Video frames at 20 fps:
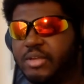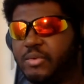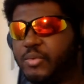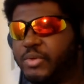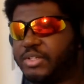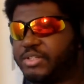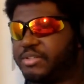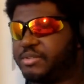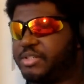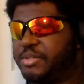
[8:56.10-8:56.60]

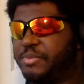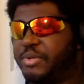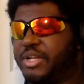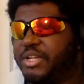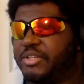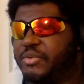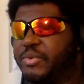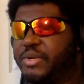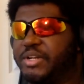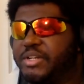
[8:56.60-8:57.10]
Which she
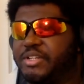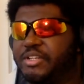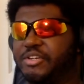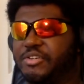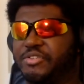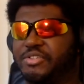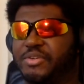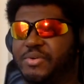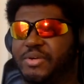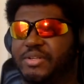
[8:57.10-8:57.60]
probably doesn't want to
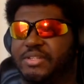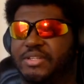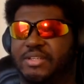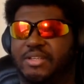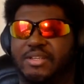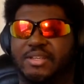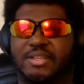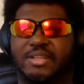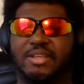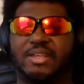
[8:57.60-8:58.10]
do. She wants
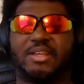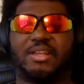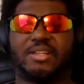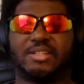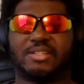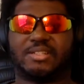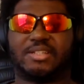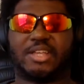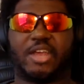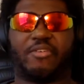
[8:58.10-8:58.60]
to
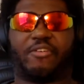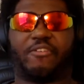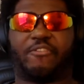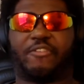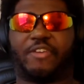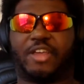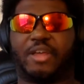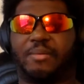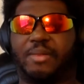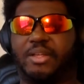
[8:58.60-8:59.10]
save her
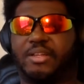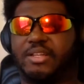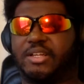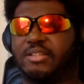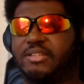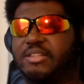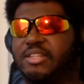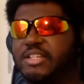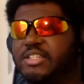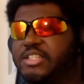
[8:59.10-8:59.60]
family.
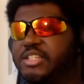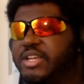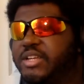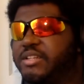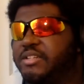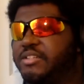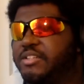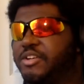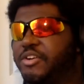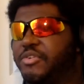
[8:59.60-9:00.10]
That's the thing she
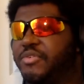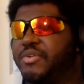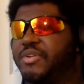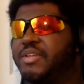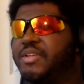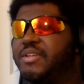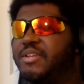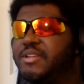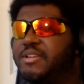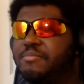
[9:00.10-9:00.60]
likes to do.
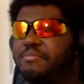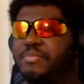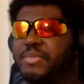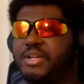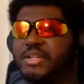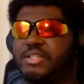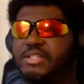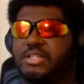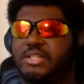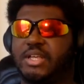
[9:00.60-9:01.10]

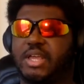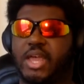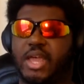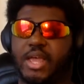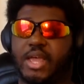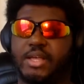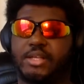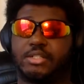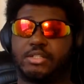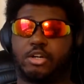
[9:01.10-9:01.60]
But she
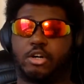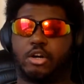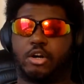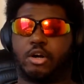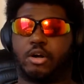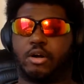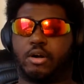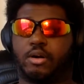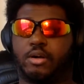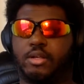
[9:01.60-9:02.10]
has
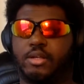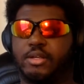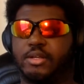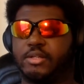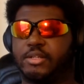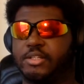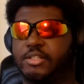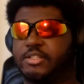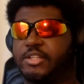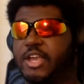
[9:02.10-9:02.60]
her
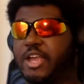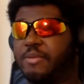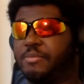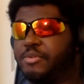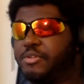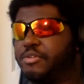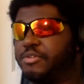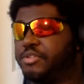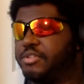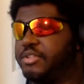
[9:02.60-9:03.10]

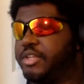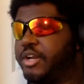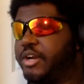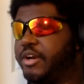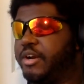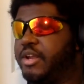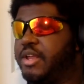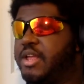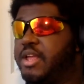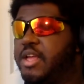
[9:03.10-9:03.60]
disciples
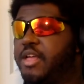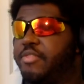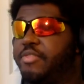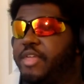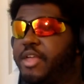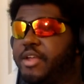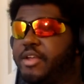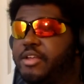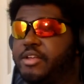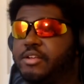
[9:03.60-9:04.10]
there
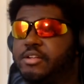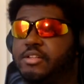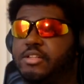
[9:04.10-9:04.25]
that can